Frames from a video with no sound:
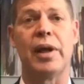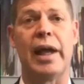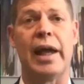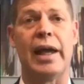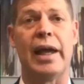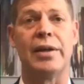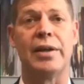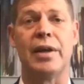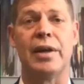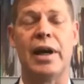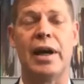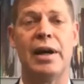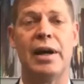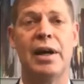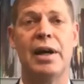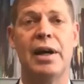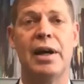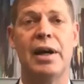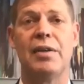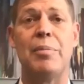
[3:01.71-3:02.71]
And
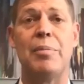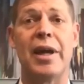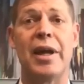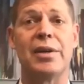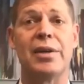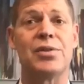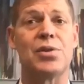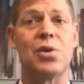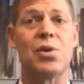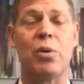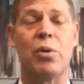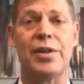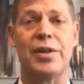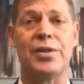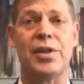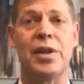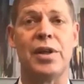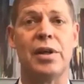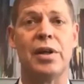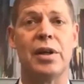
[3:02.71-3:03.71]
they make it so
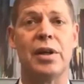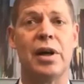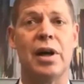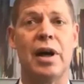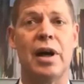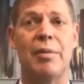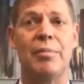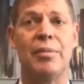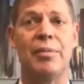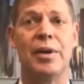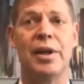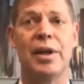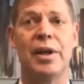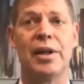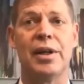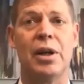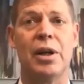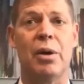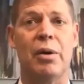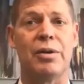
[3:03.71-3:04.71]
easy.
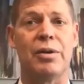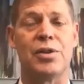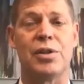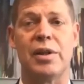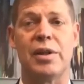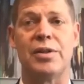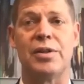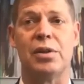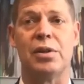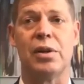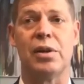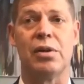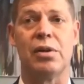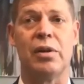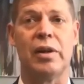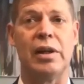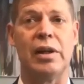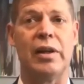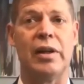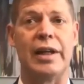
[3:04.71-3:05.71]
It's
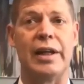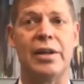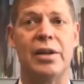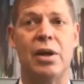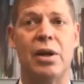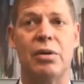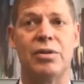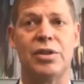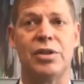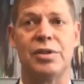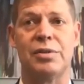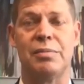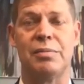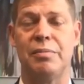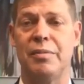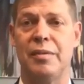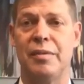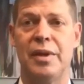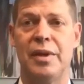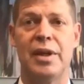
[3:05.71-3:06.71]
literally like, just
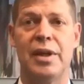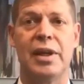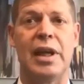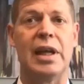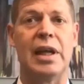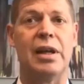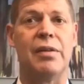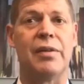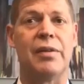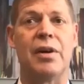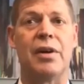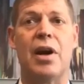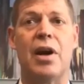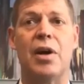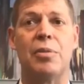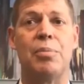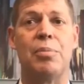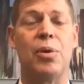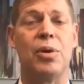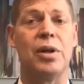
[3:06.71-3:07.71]
getting in the car
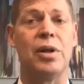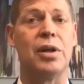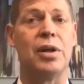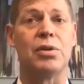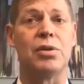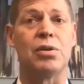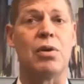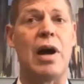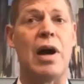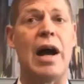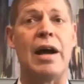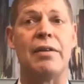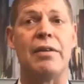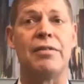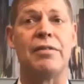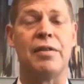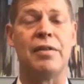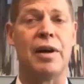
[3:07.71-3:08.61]
and putting it in drive.